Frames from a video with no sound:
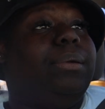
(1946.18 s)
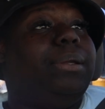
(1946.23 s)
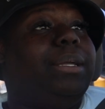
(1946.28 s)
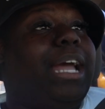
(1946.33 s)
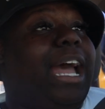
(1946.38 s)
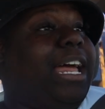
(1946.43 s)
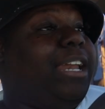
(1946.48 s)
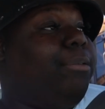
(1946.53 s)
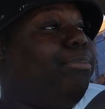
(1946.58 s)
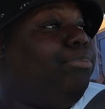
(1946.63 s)

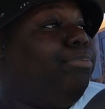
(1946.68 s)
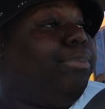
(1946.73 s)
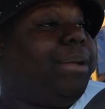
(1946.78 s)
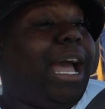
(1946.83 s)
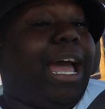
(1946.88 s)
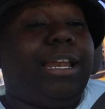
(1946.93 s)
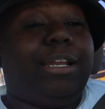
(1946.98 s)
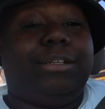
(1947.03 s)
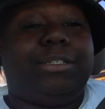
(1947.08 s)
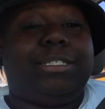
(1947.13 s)
Got to,
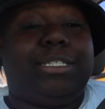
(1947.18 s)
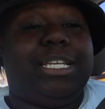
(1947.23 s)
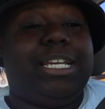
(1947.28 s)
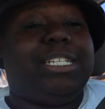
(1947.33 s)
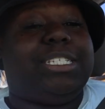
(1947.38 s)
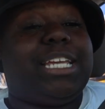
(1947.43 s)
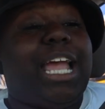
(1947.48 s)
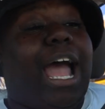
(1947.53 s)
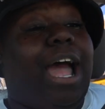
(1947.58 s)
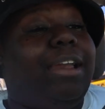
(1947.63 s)
got to
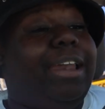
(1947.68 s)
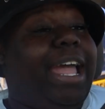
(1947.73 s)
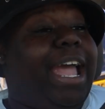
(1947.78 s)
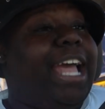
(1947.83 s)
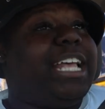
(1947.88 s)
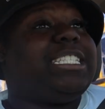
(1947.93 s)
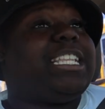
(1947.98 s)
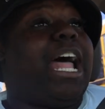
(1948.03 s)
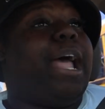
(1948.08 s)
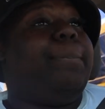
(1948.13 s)
teach y'all
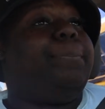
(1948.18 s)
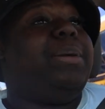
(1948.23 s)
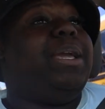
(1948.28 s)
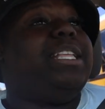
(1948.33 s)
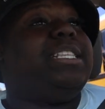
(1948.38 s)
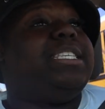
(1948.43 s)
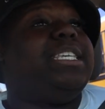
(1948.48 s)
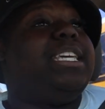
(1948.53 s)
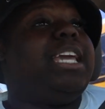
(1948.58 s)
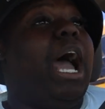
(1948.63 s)
ass like
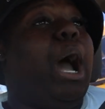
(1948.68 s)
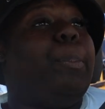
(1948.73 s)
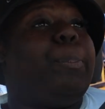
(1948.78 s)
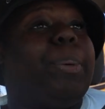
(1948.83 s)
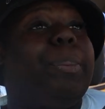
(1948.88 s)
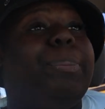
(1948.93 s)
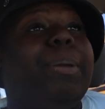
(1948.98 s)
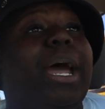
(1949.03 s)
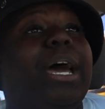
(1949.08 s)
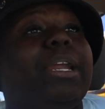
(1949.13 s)
PTO,
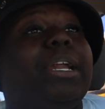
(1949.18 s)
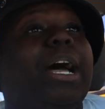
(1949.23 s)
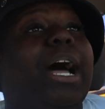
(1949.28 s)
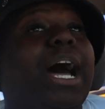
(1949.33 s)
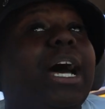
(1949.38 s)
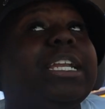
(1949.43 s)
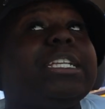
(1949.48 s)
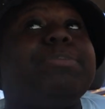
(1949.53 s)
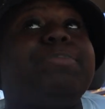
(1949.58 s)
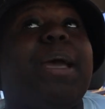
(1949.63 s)
prepare the
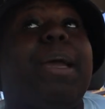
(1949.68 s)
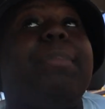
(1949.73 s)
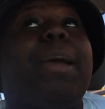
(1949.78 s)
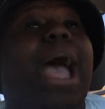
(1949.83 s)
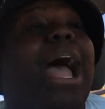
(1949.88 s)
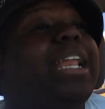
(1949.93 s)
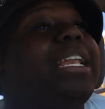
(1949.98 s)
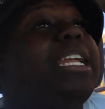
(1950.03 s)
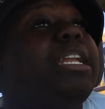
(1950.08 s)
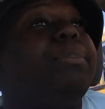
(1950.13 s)
others, baby.
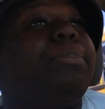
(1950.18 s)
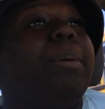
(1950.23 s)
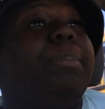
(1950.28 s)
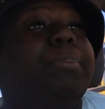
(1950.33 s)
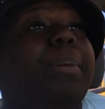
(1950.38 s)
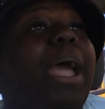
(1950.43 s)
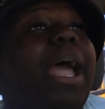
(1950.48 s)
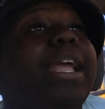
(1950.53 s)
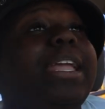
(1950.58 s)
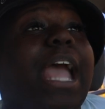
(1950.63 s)
I need to
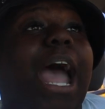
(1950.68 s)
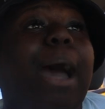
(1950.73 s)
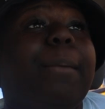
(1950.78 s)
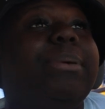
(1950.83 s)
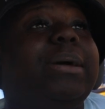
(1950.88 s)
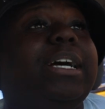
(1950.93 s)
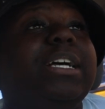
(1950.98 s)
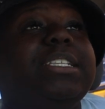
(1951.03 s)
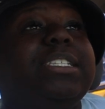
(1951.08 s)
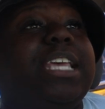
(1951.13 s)
prepare y'all
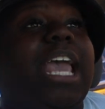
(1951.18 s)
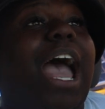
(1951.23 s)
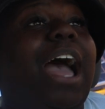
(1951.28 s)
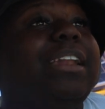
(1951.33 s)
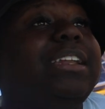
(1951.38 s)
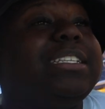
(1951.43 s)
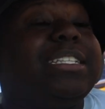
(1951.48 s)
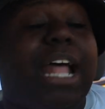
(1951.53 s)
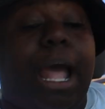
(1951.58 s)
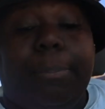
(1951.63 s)
because
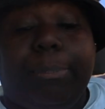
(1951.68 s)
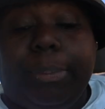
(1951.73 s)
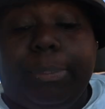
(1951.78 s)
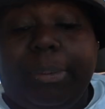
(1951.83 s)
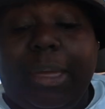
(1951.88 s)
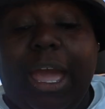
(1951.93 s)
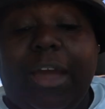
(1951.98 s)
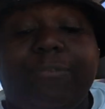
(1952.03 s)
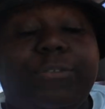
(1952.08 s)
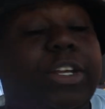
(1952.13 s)
y'all is not
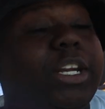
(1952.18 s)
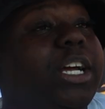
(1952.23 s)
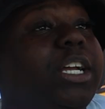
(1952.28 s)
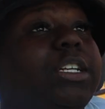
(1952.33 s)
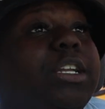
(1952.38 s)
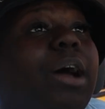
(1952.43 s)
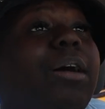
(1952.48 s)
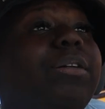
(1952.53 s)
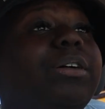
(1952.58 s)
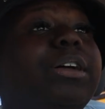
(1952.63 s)
preparing for the
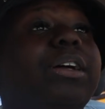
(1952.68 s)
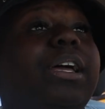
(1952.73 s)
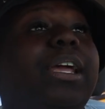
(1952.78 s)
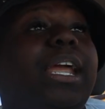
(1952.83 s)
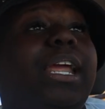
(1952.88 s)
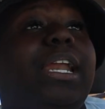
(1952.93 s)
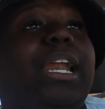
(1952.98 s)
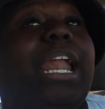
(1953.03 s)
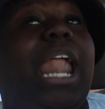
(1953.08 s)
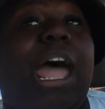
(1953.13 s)
adulthood
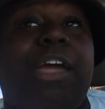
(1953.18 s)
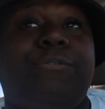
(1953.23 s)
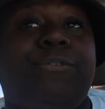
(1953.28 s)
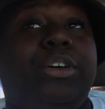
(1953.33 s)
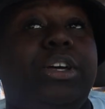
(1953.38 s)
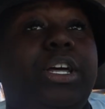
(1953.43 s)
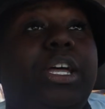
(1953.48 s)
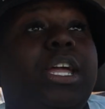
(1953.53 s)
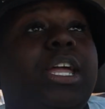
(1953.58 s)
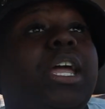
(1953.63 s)
and
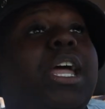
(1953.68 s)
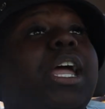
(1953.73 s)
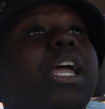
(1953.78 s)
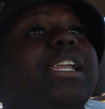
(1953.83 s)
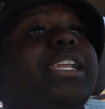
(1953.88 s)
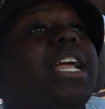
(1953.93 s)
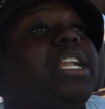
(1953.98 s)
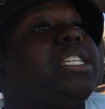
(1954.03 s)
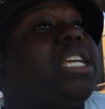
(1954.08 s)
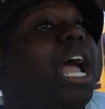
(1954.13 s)

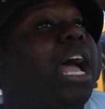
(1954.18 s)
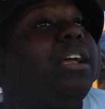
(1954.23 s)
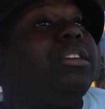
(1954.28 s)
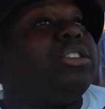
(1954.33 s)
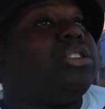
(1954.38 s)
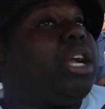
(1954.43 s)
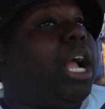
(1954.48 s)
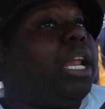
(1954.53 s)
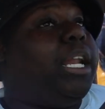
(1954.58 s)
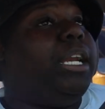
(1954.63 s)
lifehood that y'all
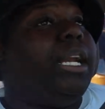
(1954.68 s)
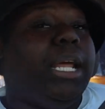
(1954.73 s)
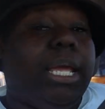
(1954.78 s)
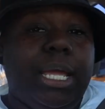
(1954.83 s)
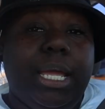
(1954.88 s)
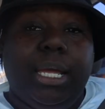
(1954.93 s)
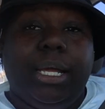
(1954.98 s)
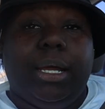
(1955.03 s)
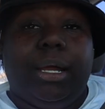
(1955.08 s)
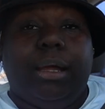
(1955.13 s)
is trying to
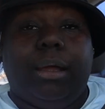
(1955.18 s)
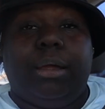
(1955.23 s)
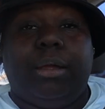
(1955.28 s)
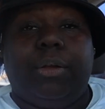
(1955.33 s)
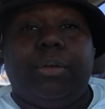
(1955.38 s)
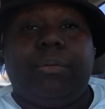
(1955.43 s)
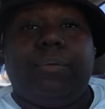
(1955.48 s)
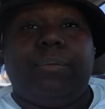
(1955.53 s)
live.